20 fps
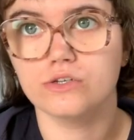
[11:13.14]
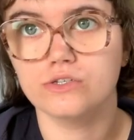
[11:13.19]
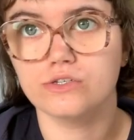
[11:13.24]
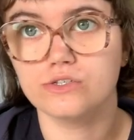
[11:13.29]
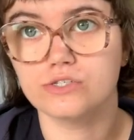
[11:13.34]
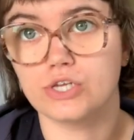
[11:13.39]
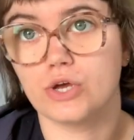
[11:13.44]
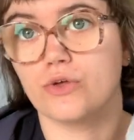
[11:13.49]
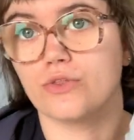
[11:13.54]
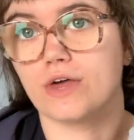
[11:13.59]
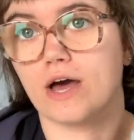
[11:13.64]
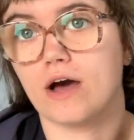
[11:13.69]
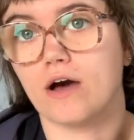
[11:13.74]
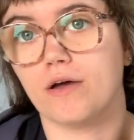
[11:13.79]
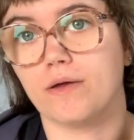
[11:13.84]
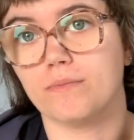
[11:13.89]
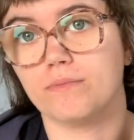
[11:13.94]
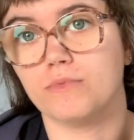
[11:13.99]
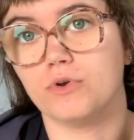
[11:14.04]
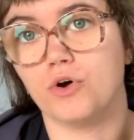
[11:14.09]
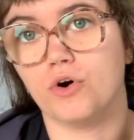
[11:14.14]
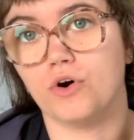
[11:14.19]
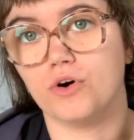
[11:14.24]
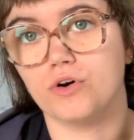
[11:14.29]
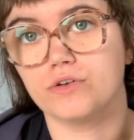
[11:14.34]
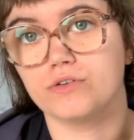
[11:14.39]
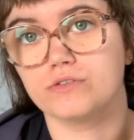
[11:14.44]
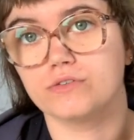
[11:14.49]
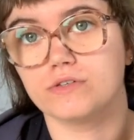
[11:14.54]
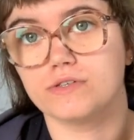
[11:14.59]
so that I'm
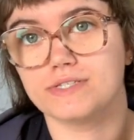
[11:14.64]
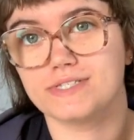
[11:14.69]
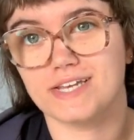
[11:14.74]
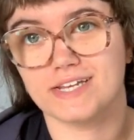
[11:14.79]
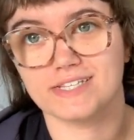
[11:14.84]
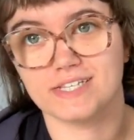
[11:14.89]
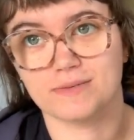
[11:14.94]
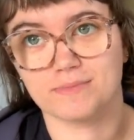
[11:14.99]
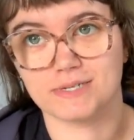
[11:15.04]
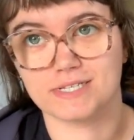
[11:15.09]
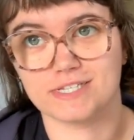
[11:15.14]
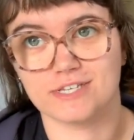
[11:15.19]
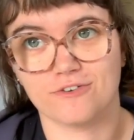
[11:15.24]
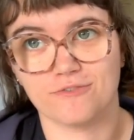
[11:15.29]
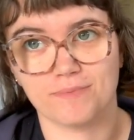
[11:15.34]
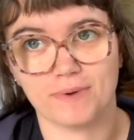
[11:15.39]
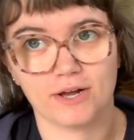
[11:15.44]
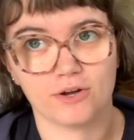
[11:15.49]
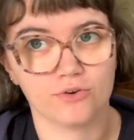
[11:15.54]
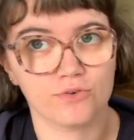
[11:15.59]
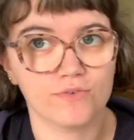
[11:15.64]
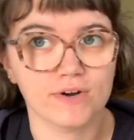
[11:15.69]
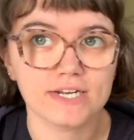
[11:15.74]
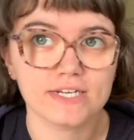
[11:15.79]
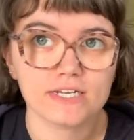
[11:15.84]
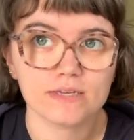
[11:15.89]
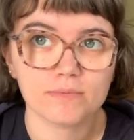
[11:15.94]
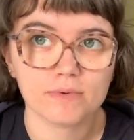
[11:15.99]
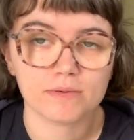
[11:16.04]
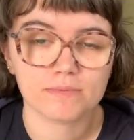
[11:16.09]
not setting myself back
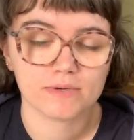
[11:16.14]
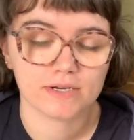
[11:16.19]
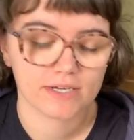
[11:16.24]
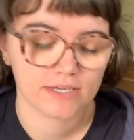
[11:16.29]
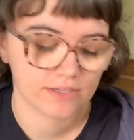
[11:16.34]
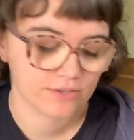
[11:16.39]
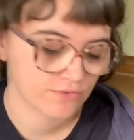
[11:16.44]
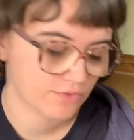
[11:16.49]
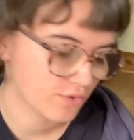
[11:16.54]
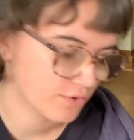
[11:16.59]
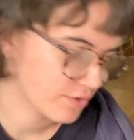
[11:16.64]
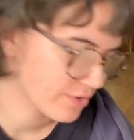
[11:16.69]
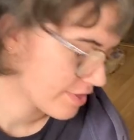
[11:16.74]
already by buying the wrong